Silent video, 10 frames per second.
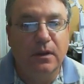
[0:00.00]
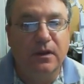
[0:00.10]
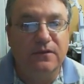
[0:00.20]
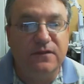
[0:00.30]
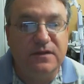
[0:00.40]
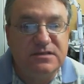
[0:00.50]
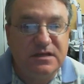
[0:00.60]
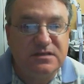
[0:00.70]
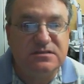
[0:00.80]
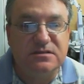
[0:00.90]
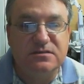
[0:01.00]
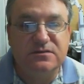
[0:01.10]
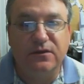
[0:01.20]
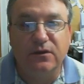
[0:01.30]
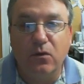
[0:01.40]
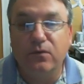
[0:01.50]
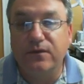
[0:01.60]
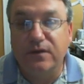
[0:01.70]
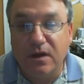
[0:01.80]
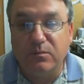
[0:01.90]
In this instance, the lower
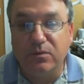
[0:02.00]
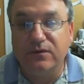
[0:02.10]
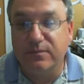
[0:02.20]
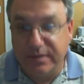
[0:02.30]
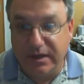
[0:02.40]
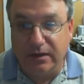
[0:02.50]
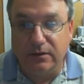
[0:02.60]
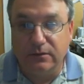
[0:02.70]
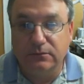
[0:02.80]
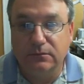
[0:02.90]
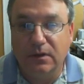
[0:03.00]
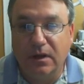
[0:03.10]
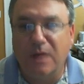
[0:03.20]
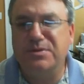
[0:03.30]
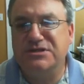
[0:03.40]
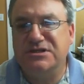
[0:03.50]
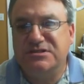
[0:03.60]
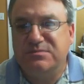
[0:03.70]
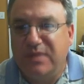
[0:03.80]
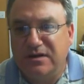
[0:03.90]
the number, the better.
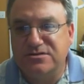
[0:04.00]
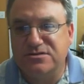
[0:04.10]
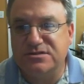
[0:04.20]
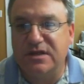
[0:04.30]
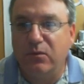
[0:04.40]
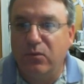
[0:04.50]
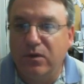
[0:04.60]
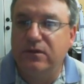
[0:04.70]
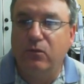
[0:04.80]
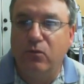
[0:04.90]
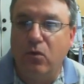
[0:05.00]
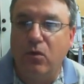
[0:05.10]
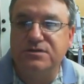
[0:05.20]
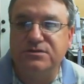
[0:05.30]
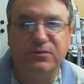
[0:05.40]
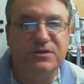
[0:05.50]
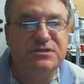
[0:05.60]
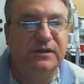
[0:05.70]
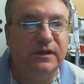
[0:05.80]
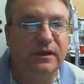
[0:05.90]
Competition miniatures that win the awards and we
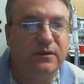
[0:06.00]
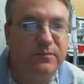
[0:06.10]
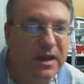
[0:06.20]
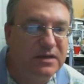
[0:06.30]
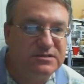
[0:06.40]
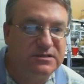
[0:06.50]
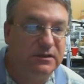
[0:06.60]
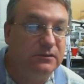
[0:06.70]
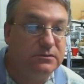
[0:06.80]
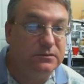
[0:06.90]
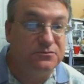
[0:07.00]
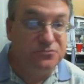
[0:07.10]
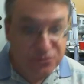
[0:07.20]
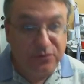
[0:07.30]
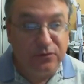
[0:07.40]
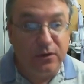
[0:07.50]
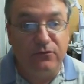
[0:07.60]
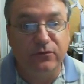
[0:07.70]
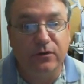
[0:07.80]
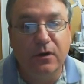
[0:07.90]
see in the magazines and drool
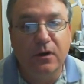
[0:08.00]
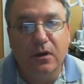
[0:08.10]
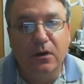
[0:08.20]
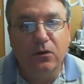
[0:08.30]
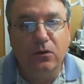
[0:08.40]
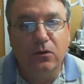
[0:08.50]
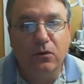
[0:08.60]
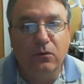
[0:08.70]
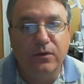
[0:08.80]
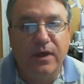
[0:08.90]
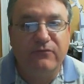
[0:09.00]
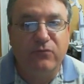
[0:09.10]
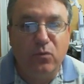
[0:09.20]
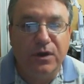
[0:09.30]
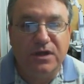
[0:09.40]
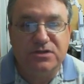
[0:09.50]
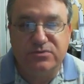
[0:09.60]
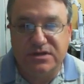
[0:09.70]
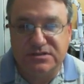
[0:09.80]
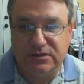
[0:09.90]
over would have a 1-inch
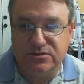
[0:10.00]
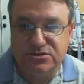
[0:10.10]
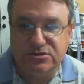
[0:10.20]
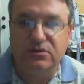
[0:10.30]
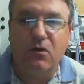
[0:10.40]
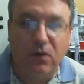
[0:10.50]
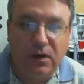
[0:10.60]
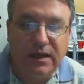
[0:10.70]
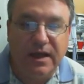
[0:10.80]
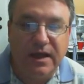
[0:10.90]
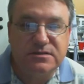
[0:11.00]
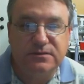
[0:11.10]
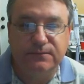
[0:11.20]
resolution or less.